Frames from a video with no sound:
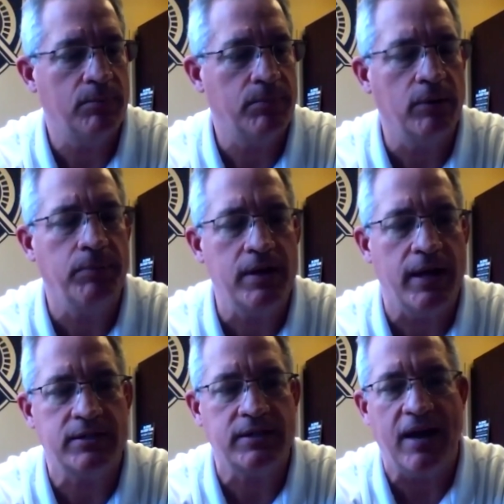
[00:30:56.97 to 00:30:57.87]
But it'll be
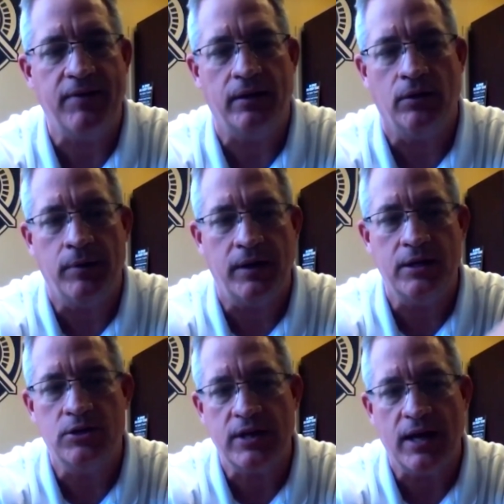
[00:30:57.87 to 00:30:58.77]
nice to have that little bit of
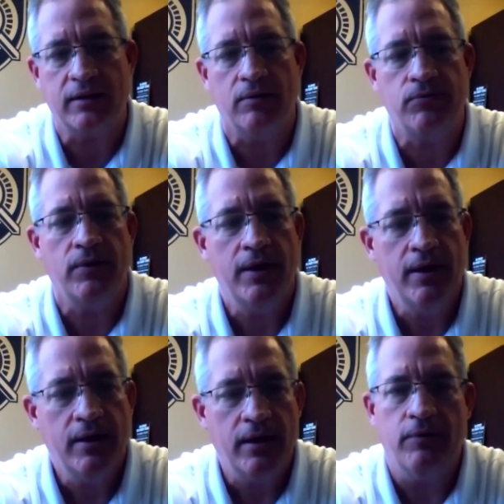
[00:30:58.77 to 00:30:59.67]
inject of
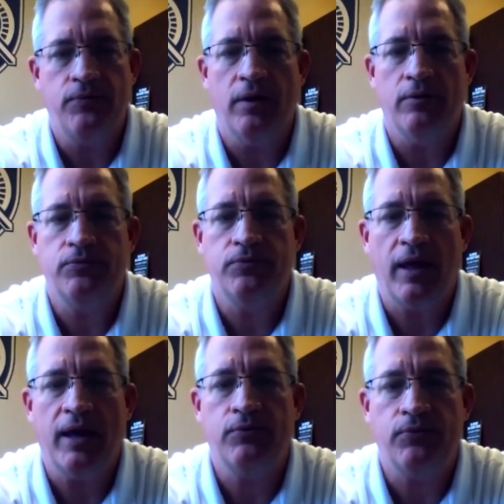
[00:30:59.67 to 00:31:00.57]
of, of
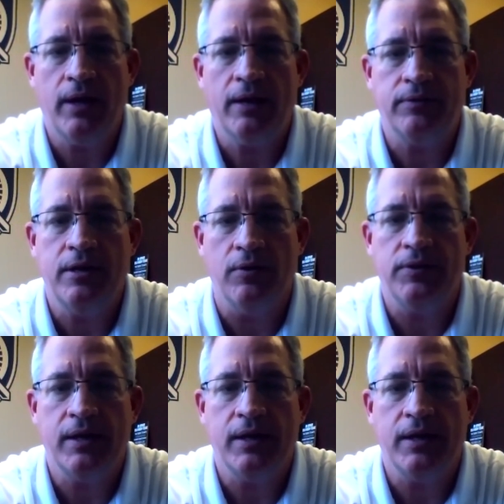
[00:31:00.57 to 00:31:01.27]
life at, here at the